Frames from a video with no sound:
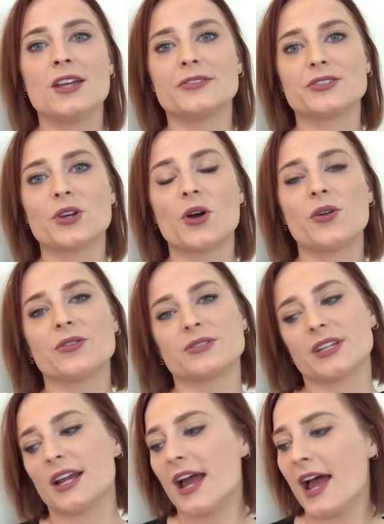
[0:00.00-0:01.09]
So those
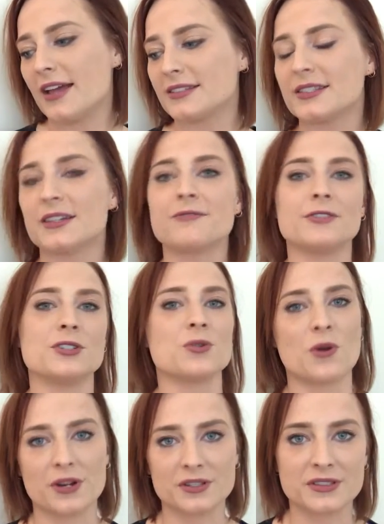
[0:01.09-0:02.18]
kind of hats like
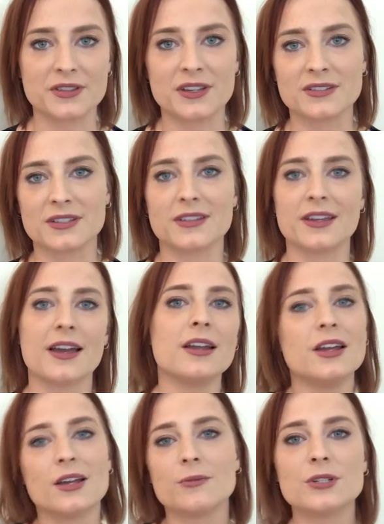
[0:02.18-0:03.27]
fedoras and things like that,
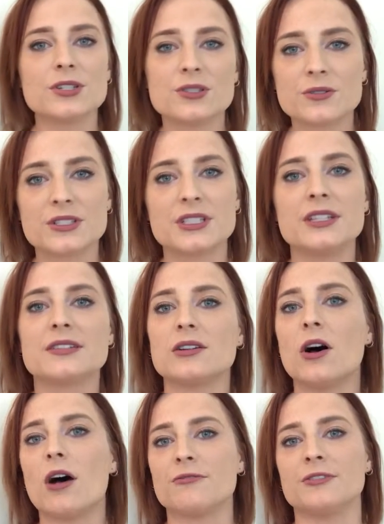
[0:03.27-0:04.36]
we just don't see as
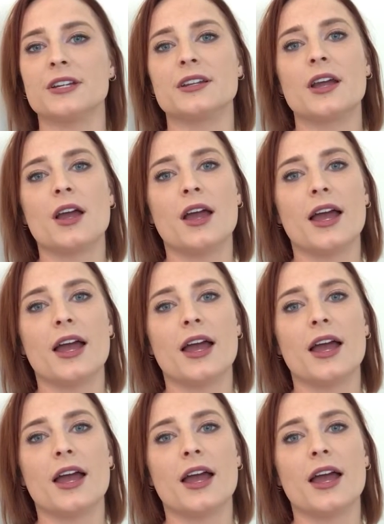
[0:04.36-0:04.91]
often.